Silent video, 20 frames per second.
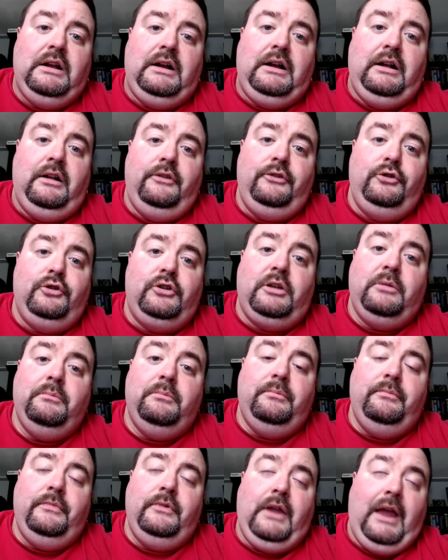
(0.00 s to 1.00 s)
You can
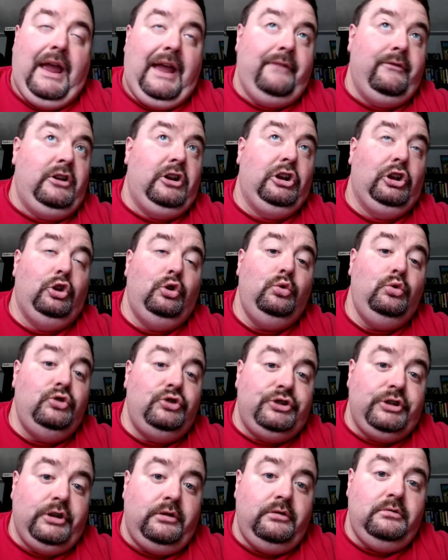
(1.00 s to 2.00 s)
have an
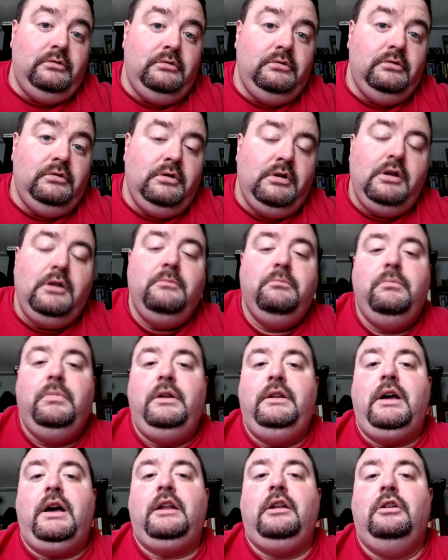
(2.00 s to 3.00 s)
illusion, but
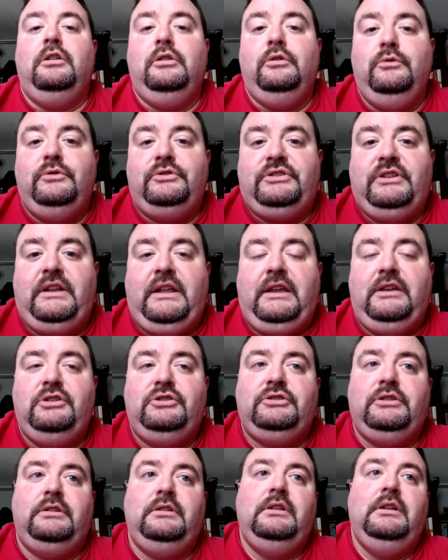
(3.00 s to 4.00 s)
not a
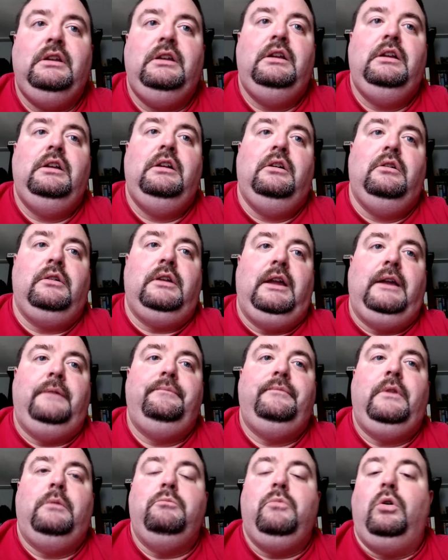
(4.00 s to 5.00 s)
hallucination. Okay,
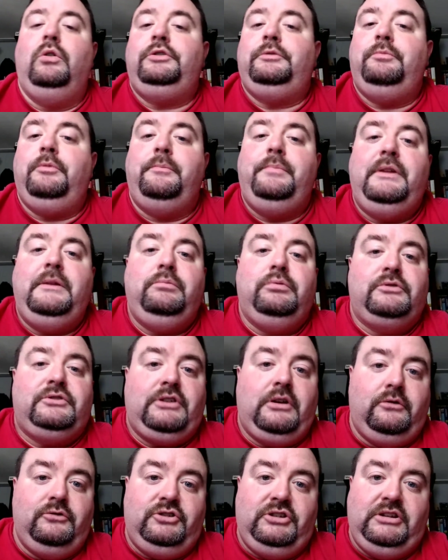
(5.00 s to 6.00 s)
multiple people
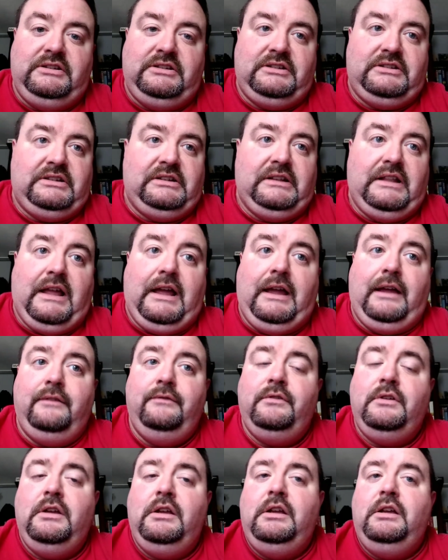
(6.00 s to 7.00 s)
saw Jesus
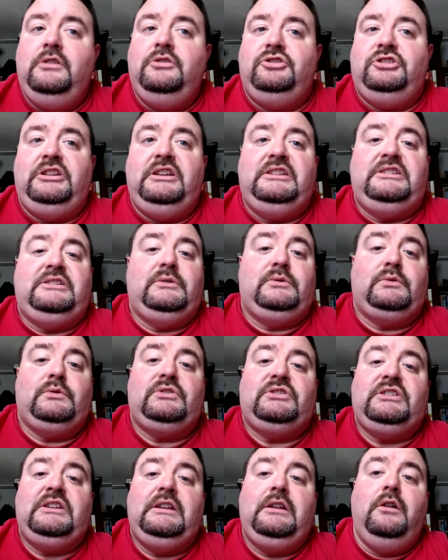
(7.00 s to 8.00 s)
alive. Jesus was
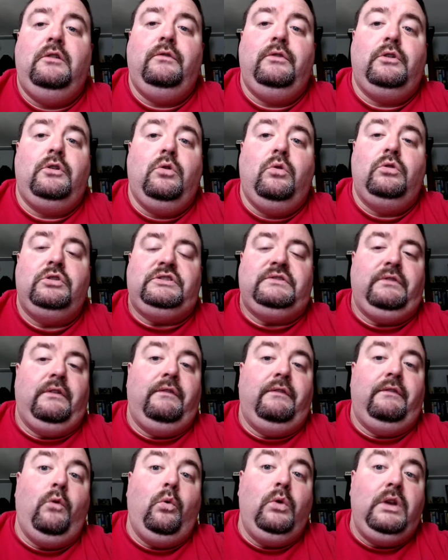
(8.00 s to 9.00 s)
seen over the course of a
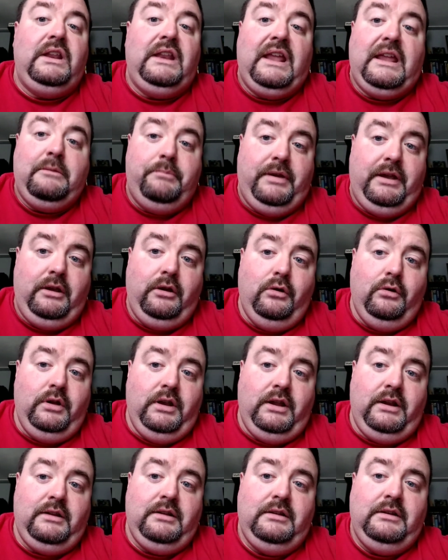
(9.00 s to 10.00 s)
40-day
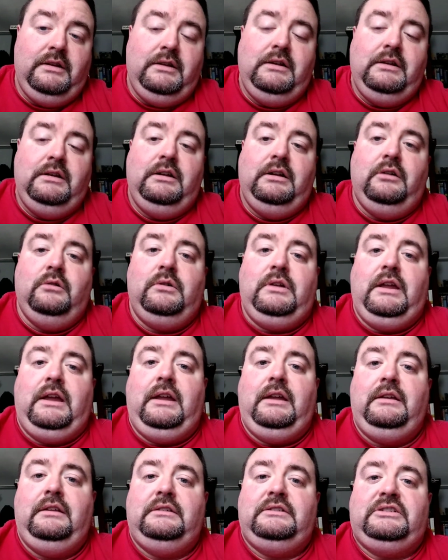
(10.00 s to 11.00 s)
period.
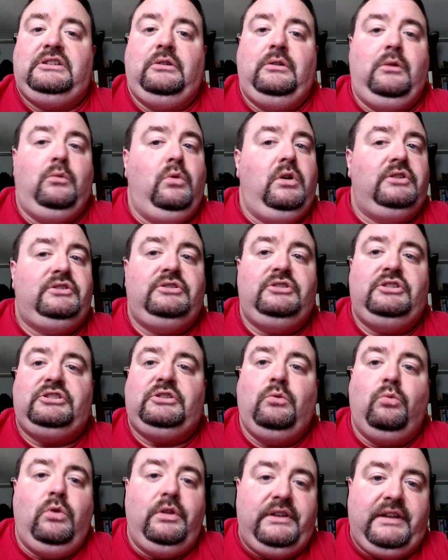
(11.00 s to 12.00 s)
Okay, so it wasn't just a
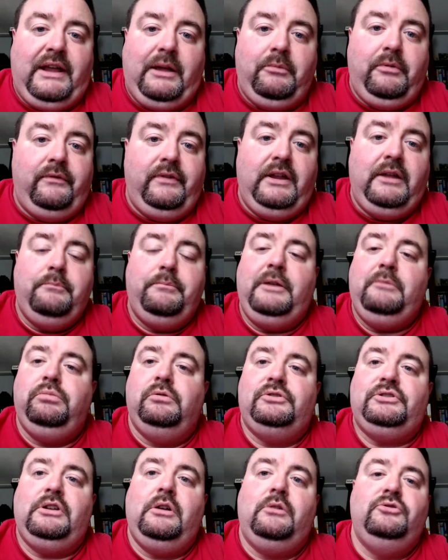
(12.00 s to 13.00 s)
one-time event. People
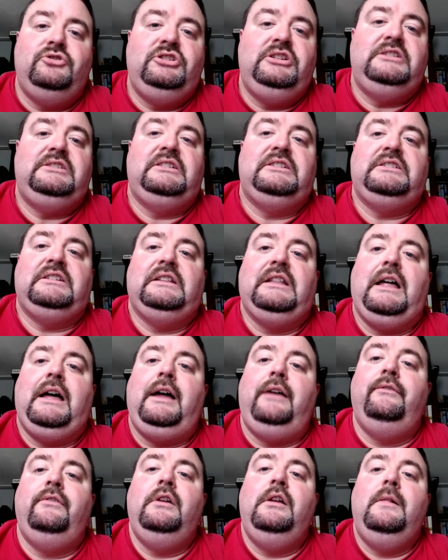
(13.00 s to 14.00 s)
saw Jesus
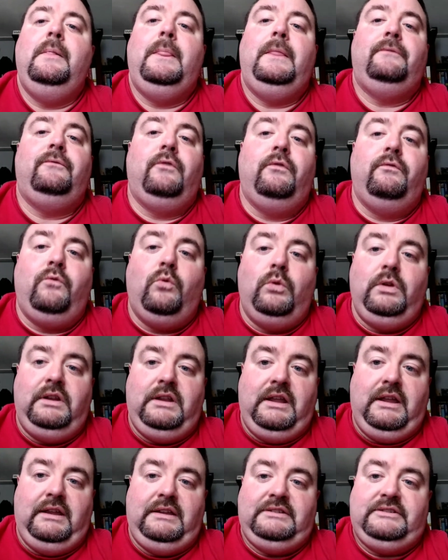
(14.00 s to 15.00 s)
alive for 40
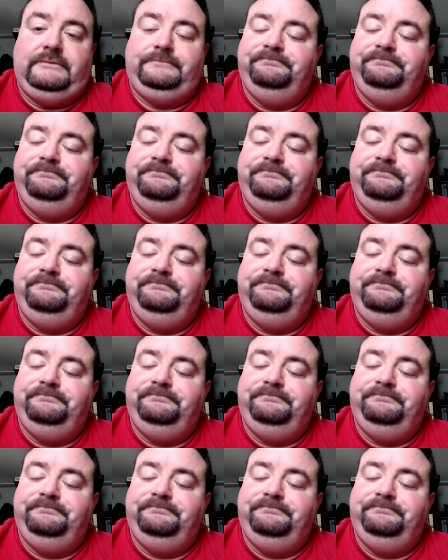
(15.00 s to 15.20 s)
days.